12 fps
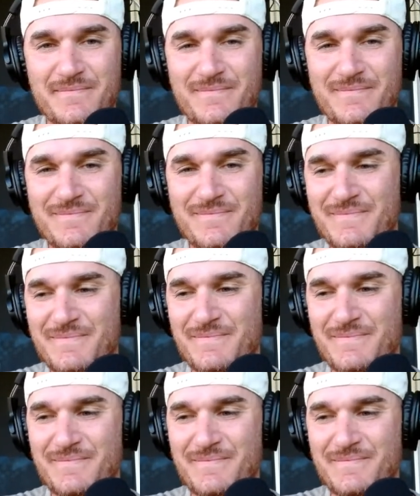
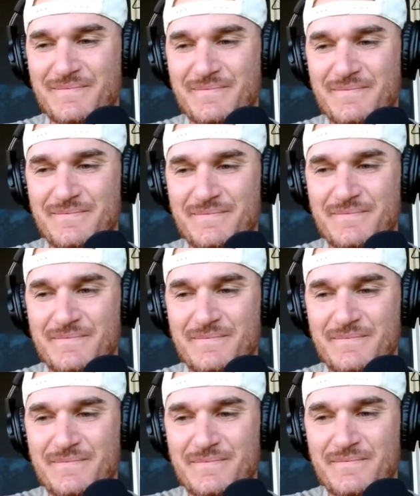
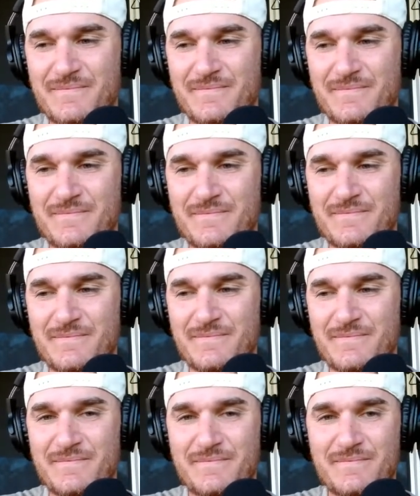
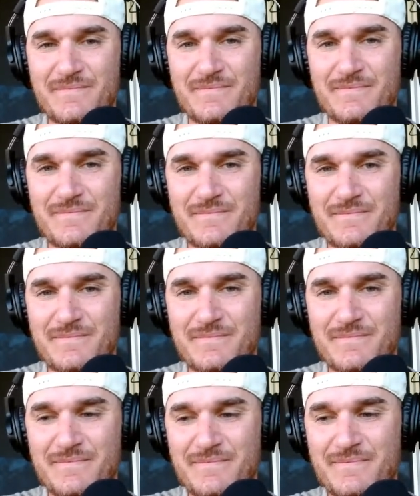
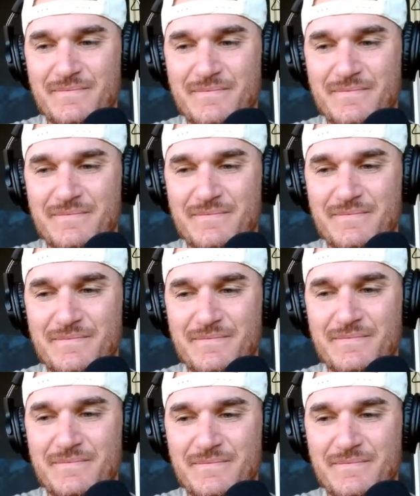
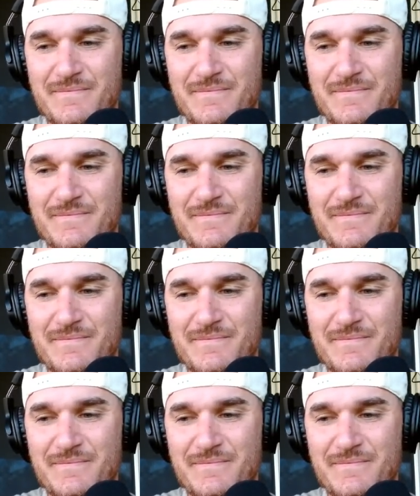This person isn't speaking.